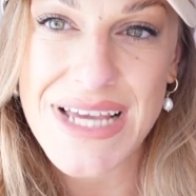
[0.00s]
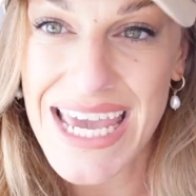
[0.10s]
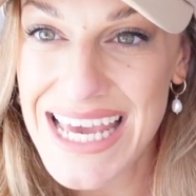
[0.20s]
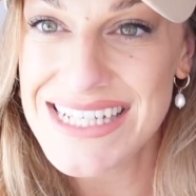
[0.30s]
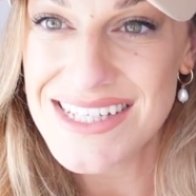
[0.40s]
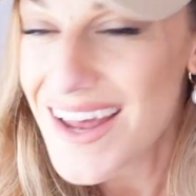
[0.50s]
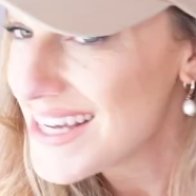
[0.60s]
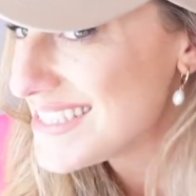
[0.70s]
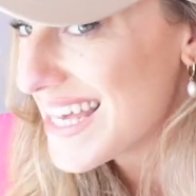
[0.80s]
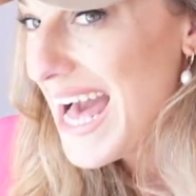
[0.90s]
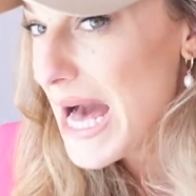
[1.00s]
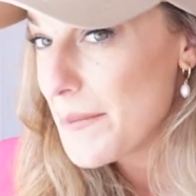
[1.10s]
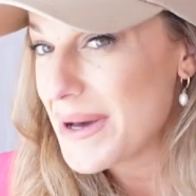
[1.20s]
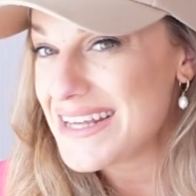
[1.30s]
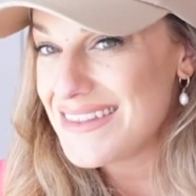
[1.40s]
It is a nice
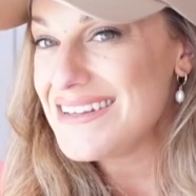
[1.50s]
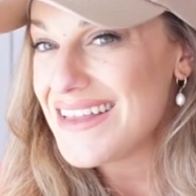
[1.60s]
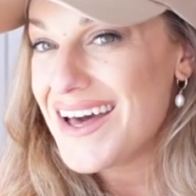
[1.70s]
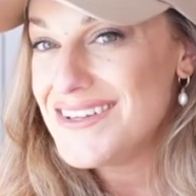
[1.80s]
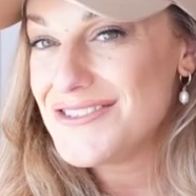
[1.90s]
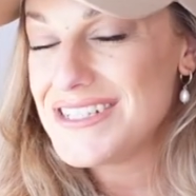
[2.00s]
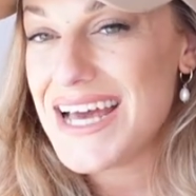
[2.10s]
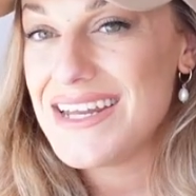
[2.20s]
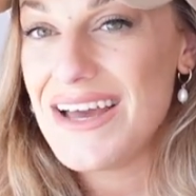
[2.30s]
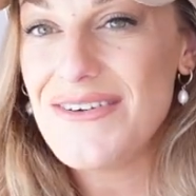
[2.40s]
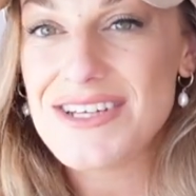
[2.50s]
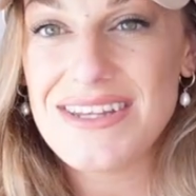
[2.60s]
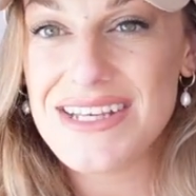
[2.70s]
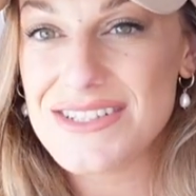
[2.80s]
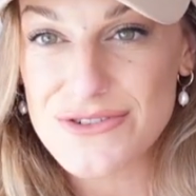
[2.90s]
cap, and I think they're under a tenner, which I
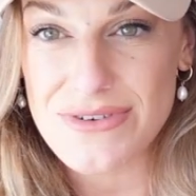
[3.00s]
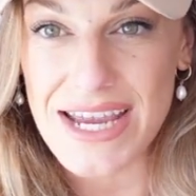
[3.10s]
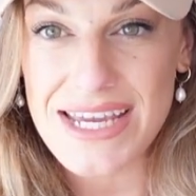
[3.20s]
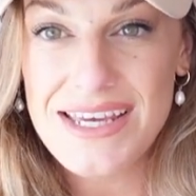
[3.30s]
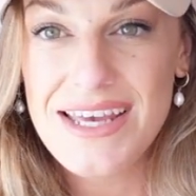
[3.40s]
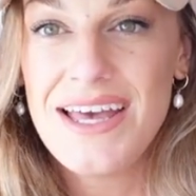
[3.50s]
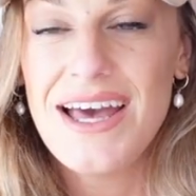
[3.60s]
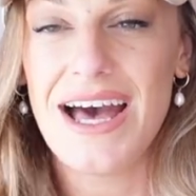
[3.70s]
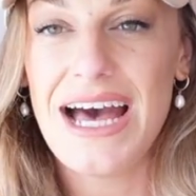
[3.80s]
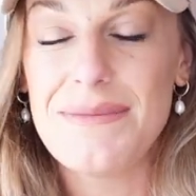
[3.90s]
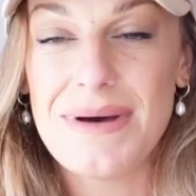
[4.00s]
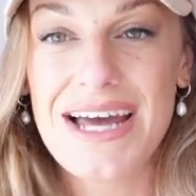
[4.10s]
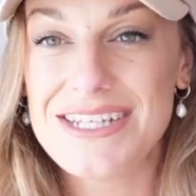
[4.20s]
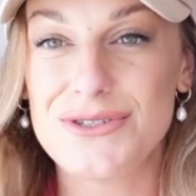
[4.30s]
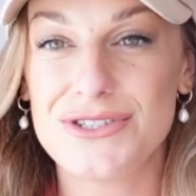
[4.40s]
think is great.
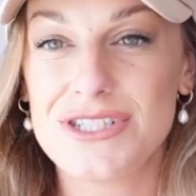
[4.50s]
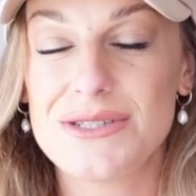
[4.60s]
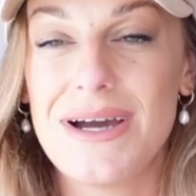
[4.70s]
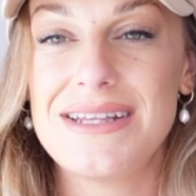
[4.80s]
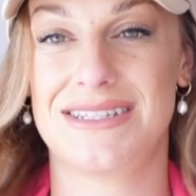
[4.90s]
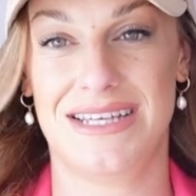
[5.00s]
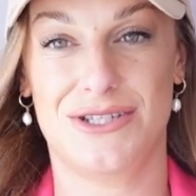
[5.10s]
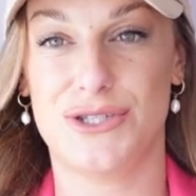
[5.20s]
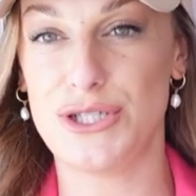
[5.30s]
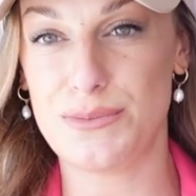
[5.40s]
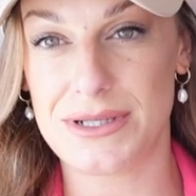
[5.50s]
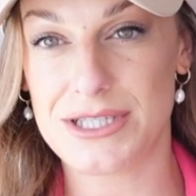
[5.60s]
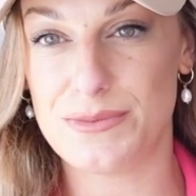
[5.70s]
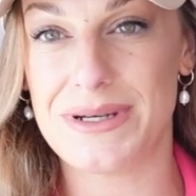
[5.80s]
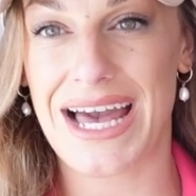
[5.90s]
And you could just wear this like super,
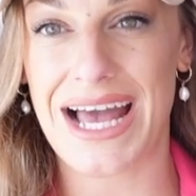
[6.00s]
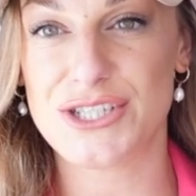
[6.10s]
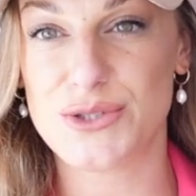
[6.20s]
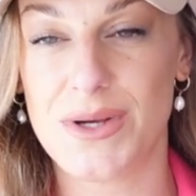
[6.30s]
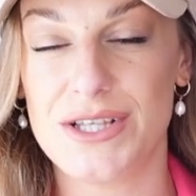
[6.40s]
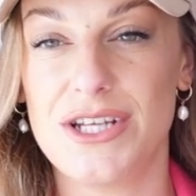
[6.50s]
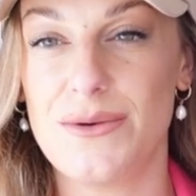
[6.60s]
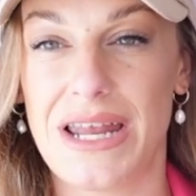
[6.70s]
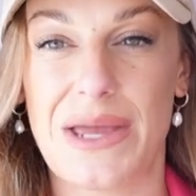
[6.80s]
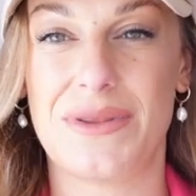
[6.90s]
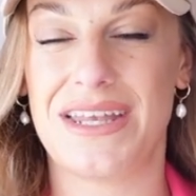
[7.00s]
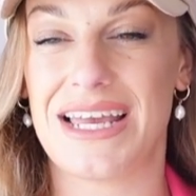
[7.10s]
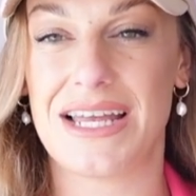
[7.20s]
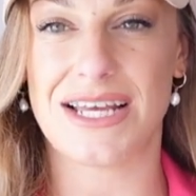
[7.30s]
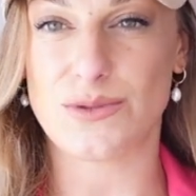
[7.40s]
super casual, you know, like with
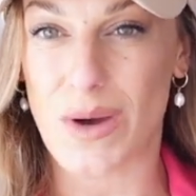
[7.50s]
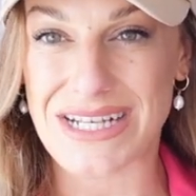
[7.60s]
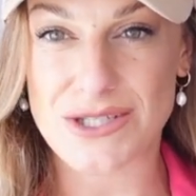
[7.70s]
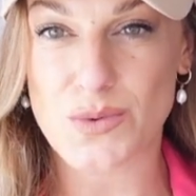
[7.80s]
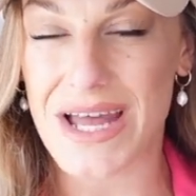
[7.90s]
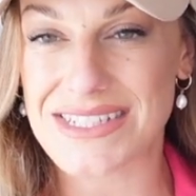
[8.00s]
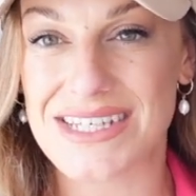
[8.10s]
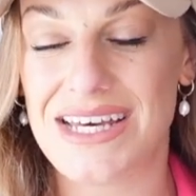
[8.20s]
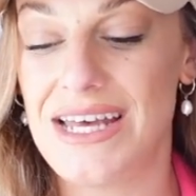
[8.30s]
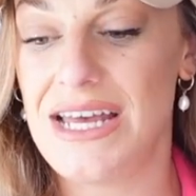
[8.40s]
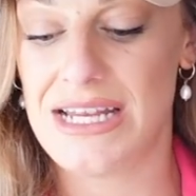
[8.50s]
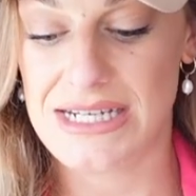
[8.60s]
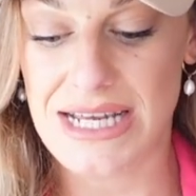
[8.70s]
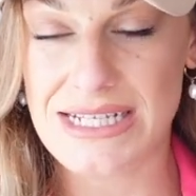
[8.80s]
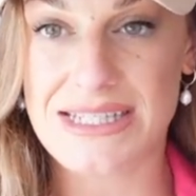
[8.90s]
like a nice white sweater,
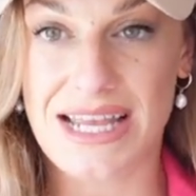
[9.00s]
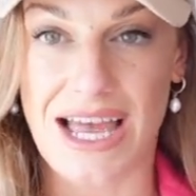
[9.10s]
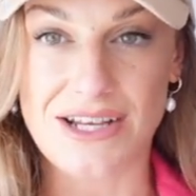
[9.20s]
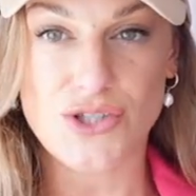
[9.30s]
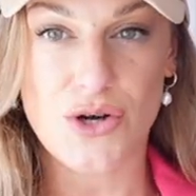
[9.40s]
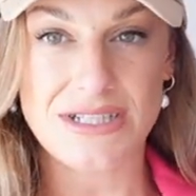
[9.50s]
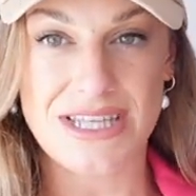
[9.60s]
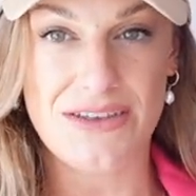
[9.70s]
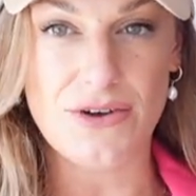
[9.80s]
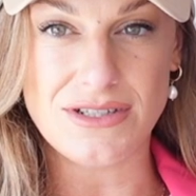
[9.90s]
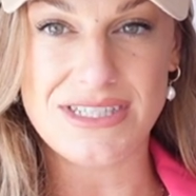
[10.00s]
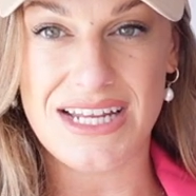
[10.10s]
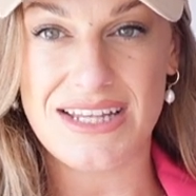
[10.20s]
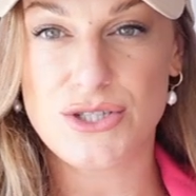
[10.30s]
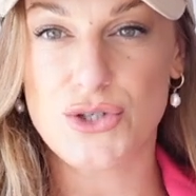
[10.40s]
nice like joggers, like I've got on today,
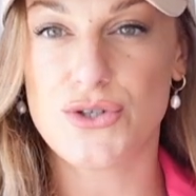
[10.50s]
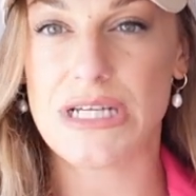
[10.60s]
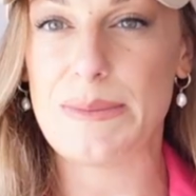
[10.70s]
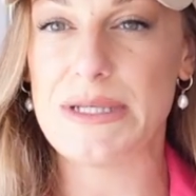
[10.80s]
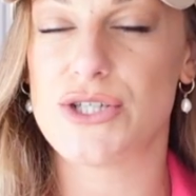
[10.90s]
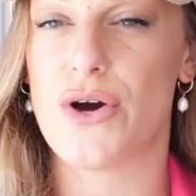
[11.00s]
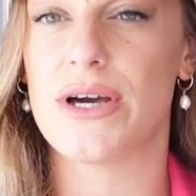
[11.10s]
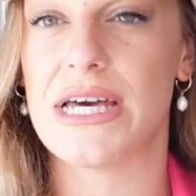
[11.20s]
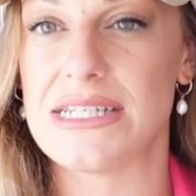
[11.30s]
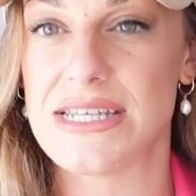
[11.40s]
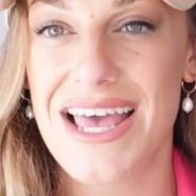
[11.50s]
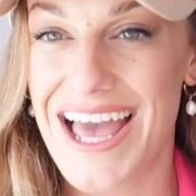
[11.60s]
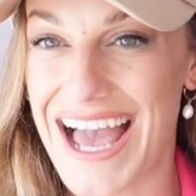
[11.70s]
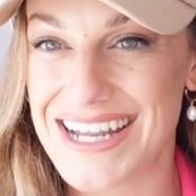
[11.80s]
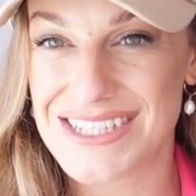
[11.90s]
like these creamy joggers,
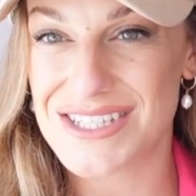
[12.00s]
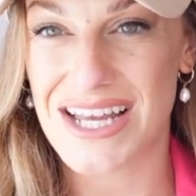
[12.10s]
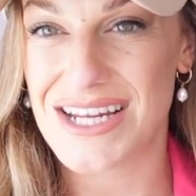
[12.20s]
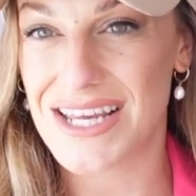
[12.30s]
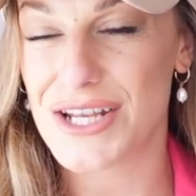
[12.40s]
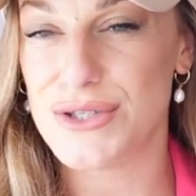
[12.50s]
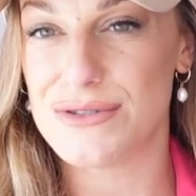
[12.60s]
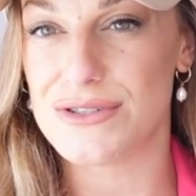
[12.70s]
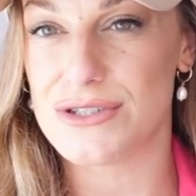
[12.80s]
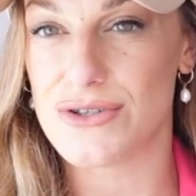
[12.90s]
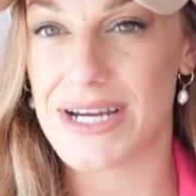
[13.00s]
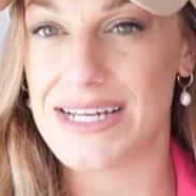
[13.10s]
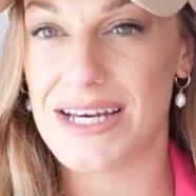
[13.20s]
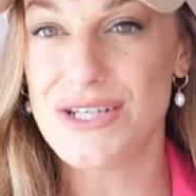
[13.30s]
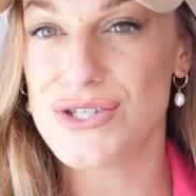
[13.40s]
and a neutral
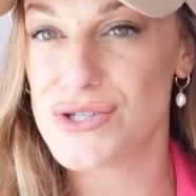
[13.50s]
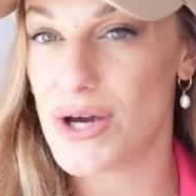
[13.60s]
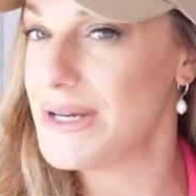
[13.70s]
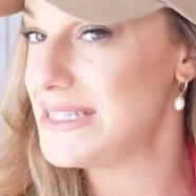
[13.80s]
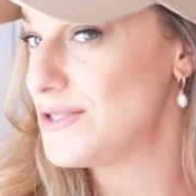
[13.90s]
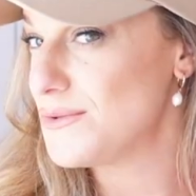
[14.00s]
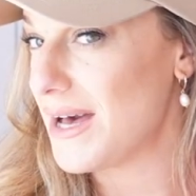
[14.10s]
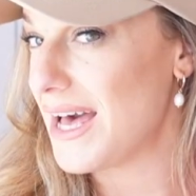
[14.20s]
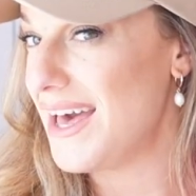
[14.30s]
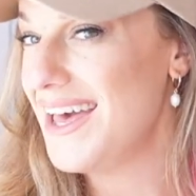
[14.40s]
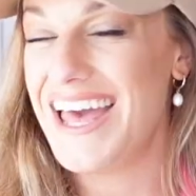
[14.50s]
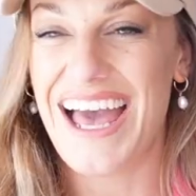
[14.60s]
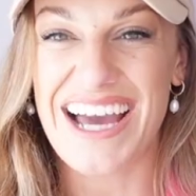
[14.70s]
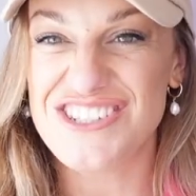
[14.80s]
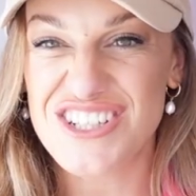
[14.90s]
trainer, so easy to wear,
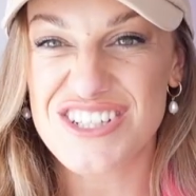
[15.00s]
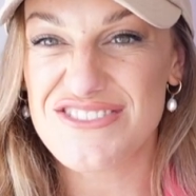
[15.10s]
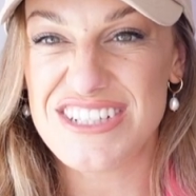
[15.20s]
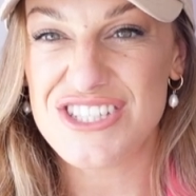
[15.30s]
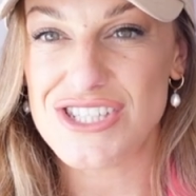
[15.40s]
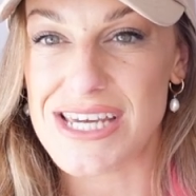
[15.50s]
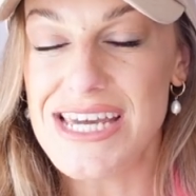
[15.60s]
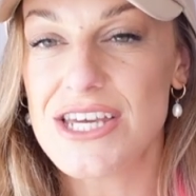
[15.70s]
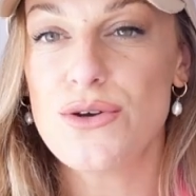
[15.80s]
and just looks really chic.